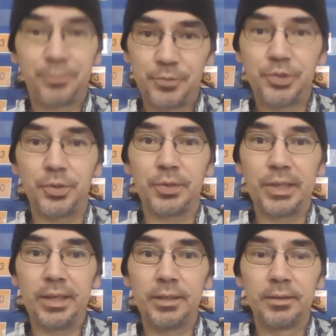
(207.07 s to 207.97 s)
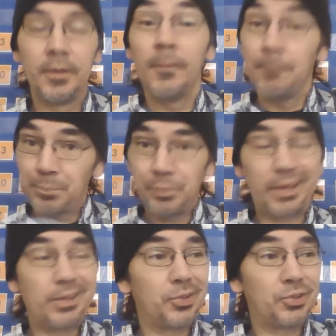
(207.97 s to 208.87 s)
Sure thing. I
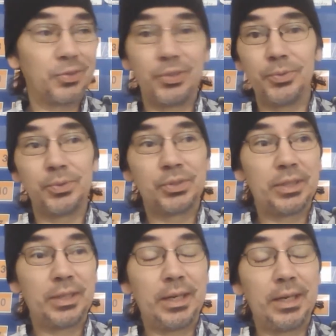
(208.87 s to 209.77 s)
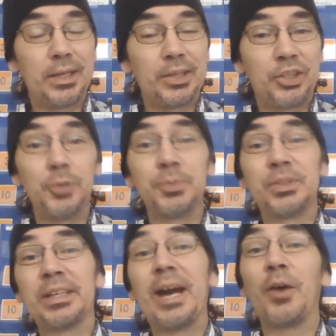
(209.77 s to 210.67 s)
can also use uh, cubes
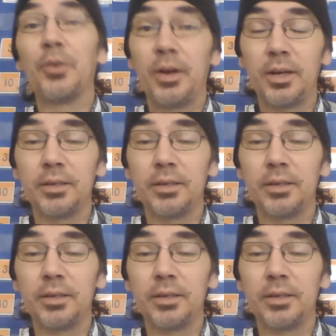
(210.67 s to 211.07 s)
to count on.